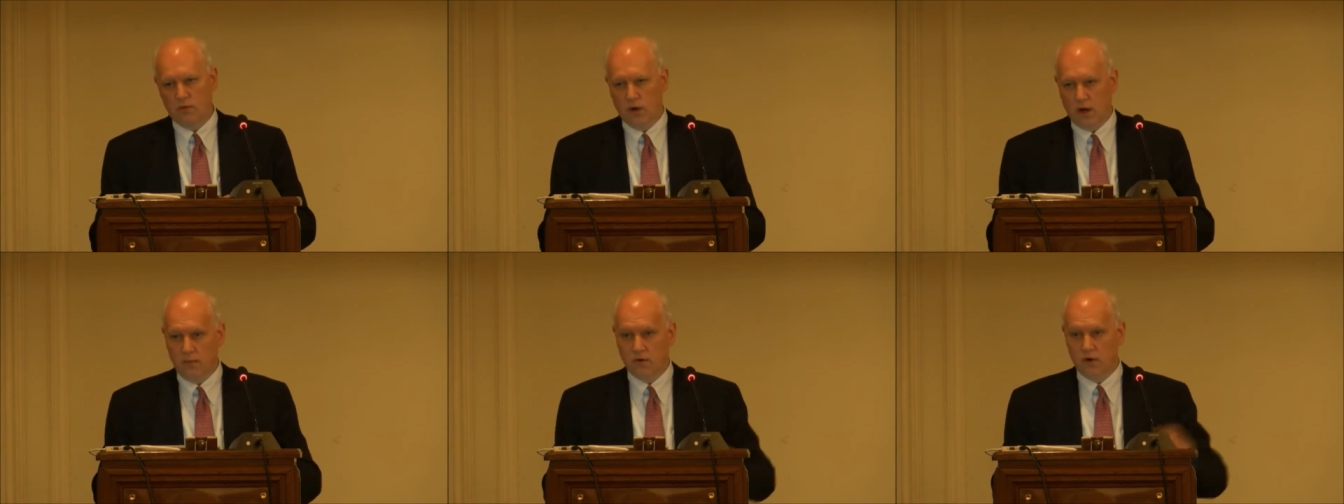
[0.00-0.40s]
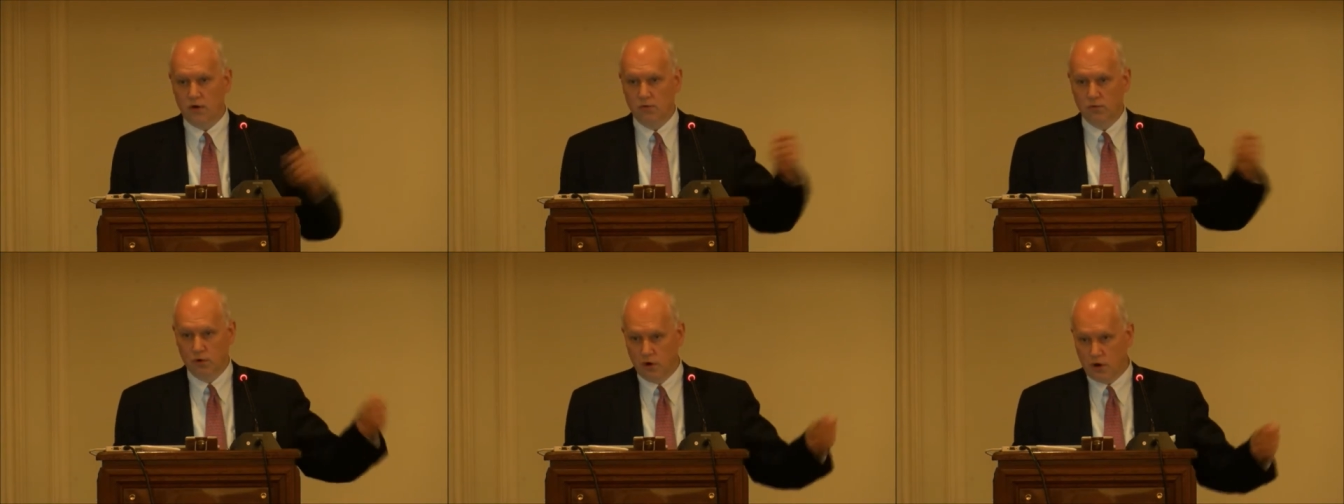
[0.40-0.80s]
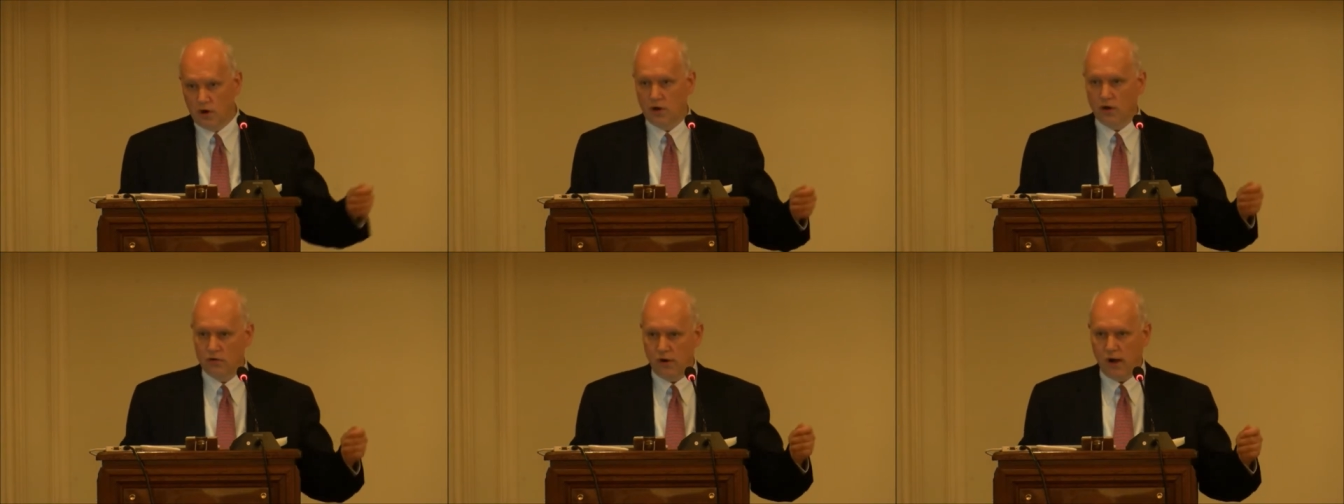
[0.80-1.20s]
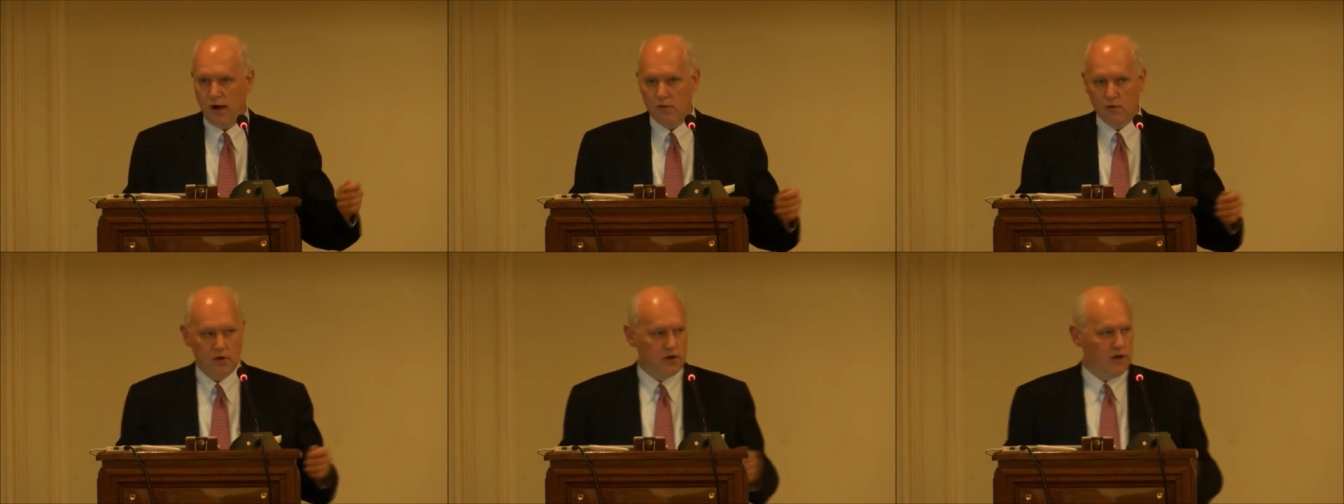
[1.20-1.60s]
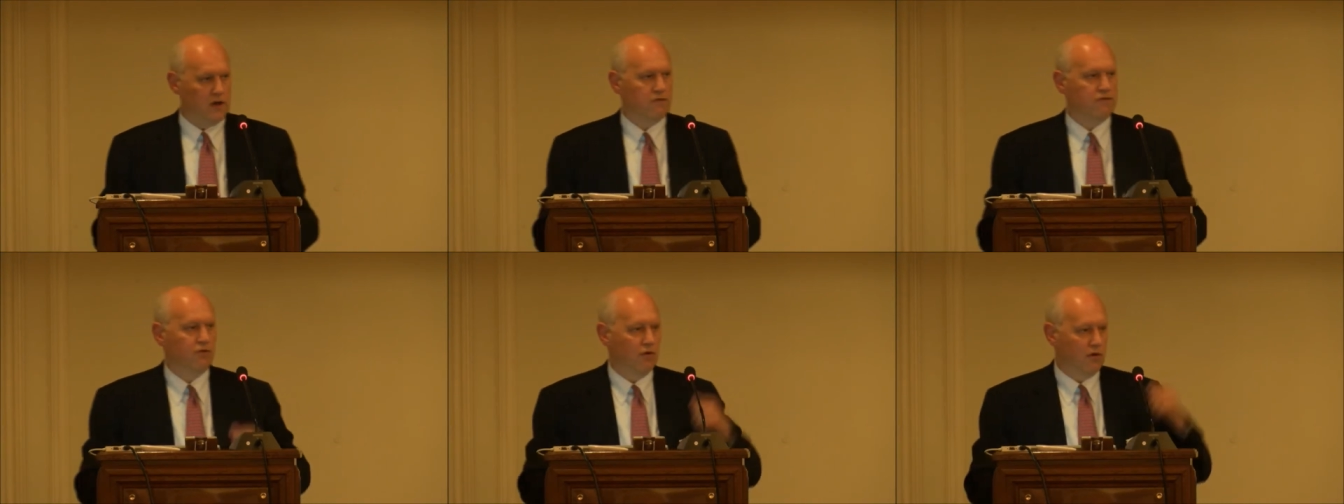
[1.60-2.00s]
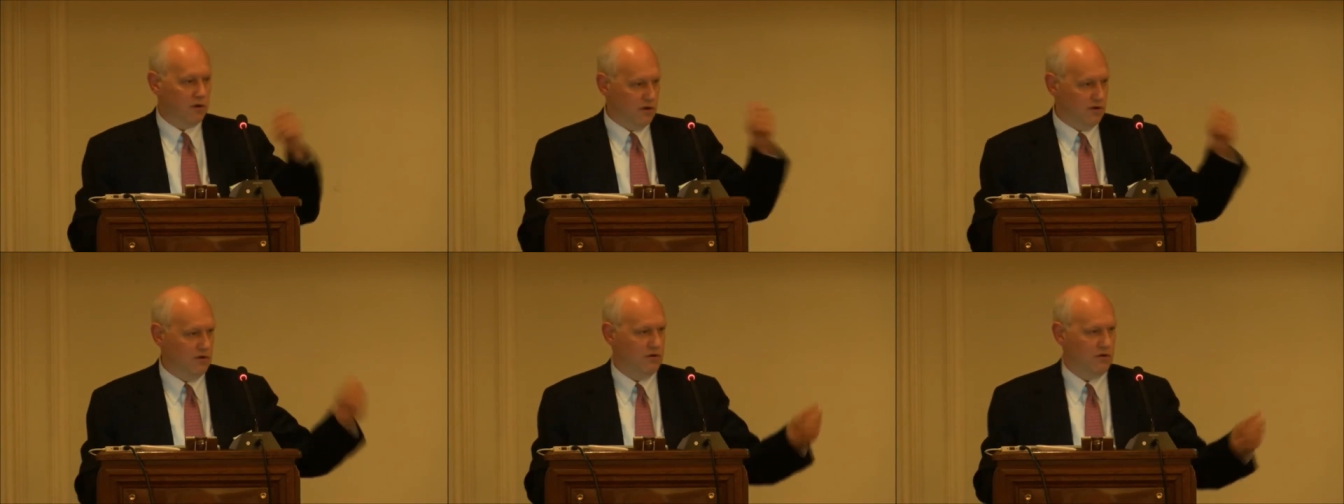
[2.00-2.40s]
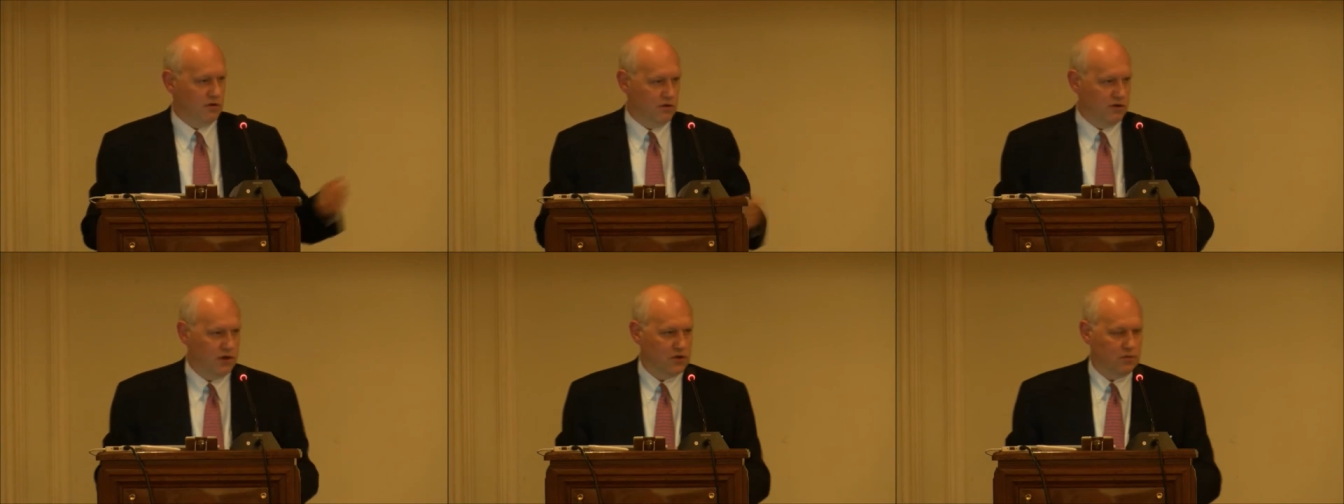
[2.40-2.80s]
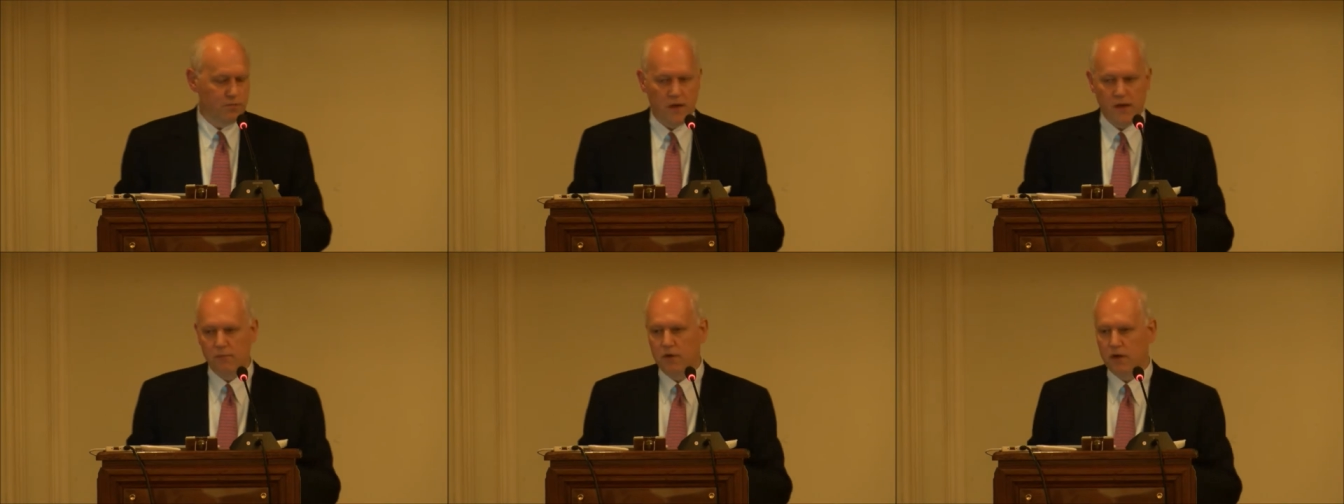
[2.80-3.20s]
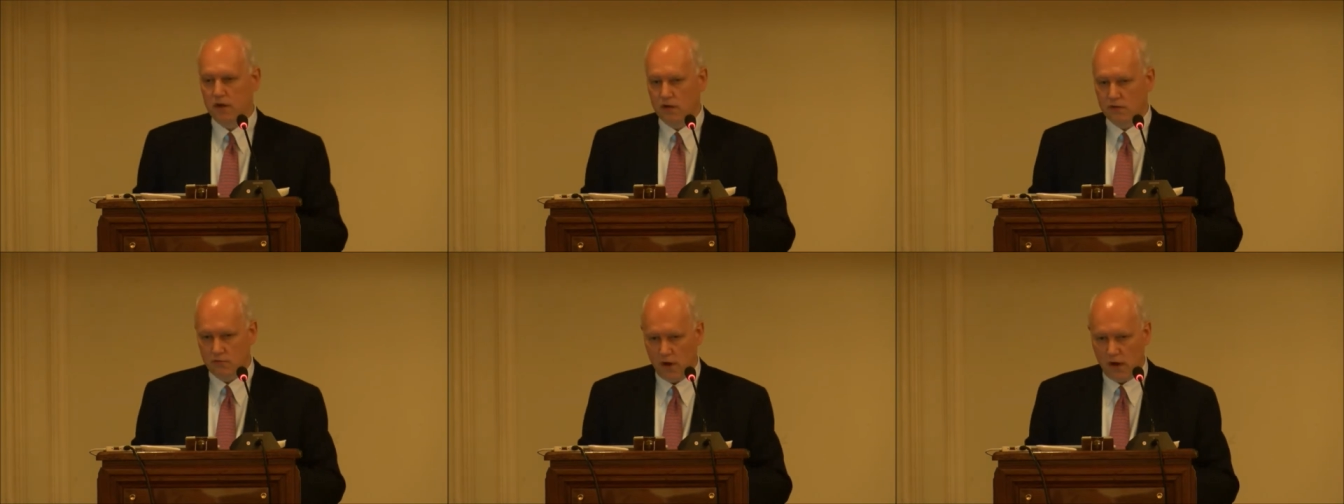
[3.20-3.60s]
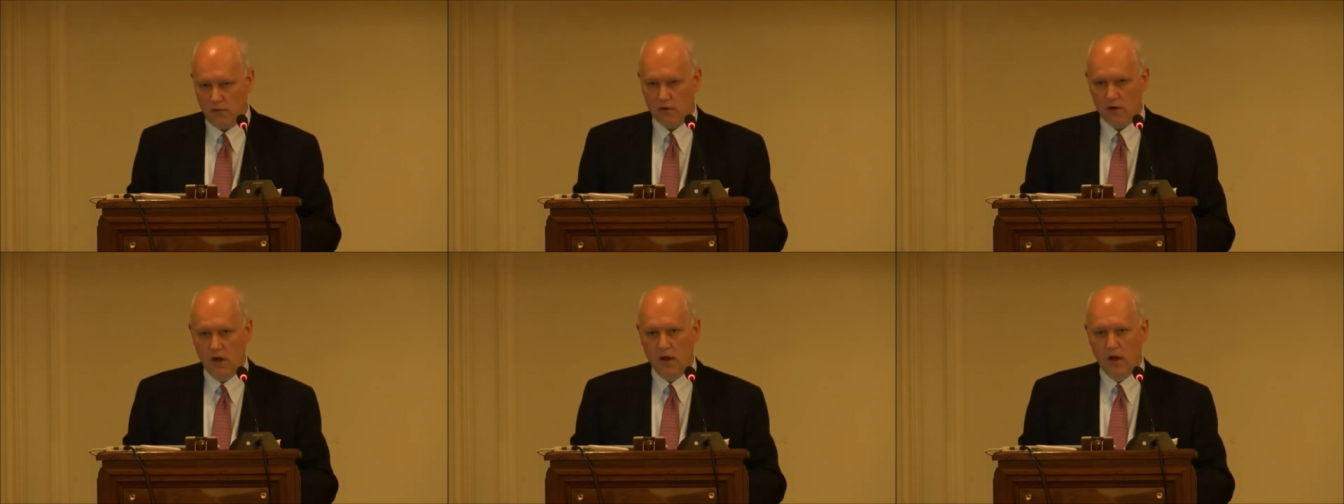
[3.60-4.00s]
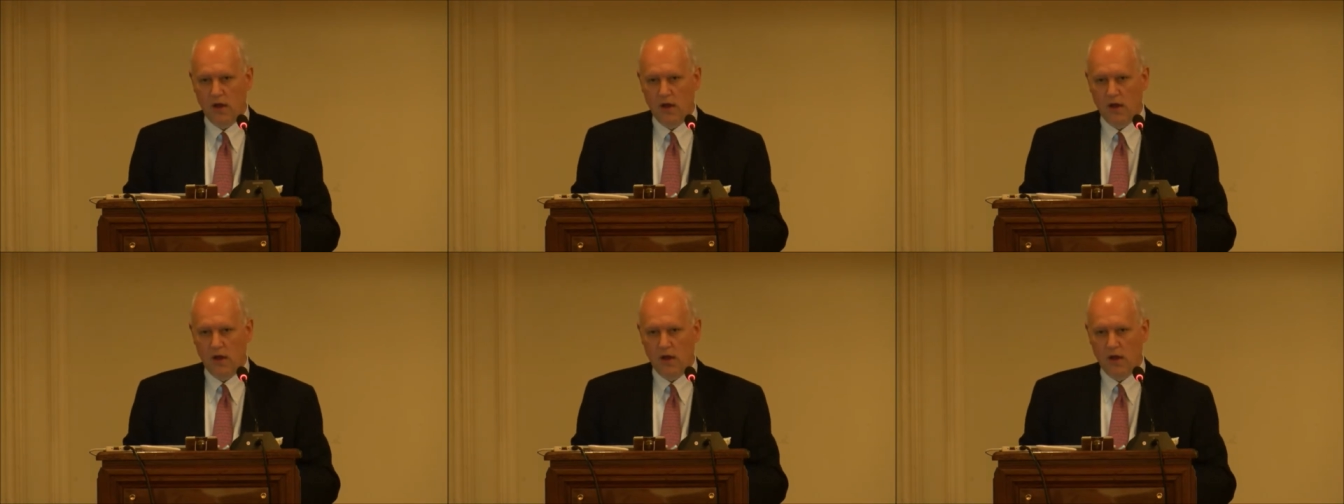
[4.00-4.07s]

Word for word: well, I'm going to work another hour, therefore, you know, you need to pay me another hour.